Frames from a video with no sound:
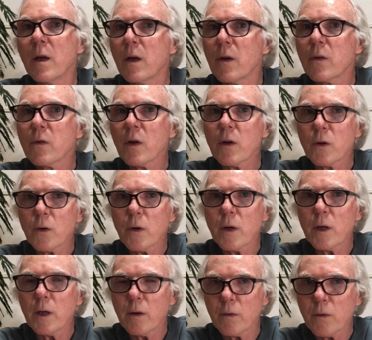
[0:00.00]

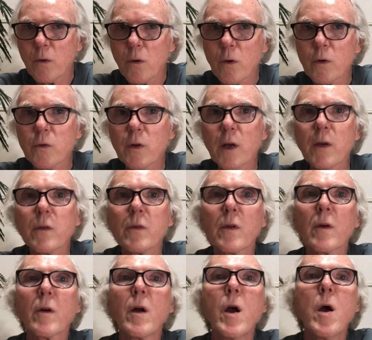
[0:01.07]
Suntory, of course, has
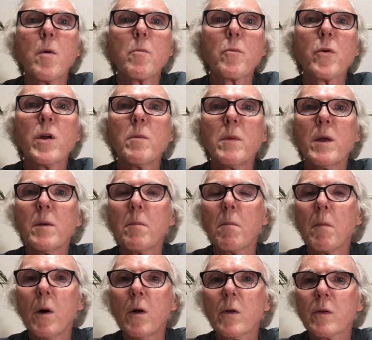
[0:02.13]
their premium
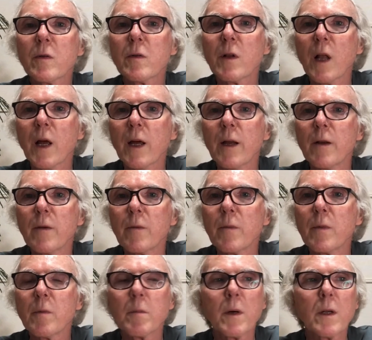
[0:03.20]
malts line,
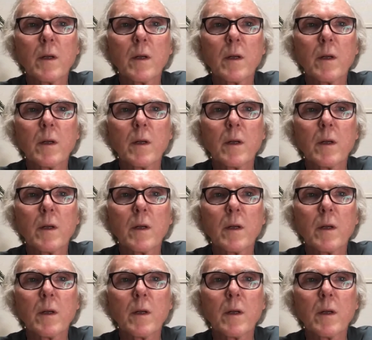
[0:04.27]
but